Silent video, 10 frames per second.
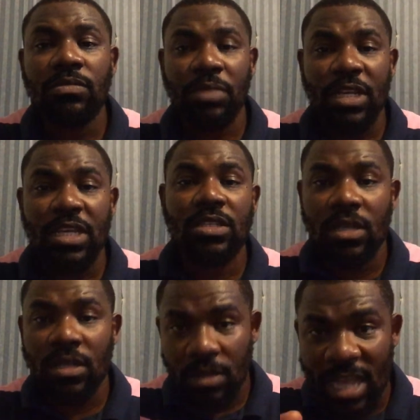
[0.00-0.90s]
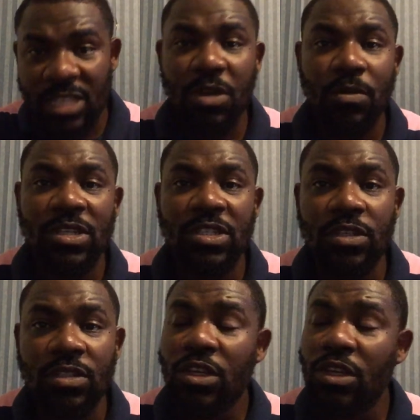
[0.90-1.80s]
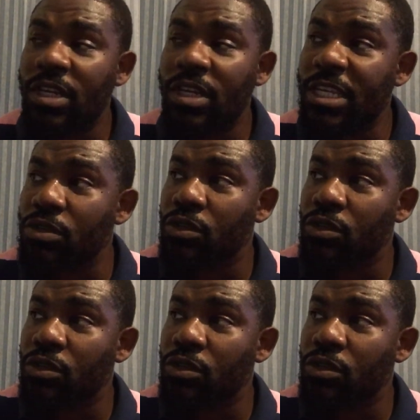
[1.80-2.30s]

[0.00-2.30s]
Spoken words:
Please, ask me a question. Your little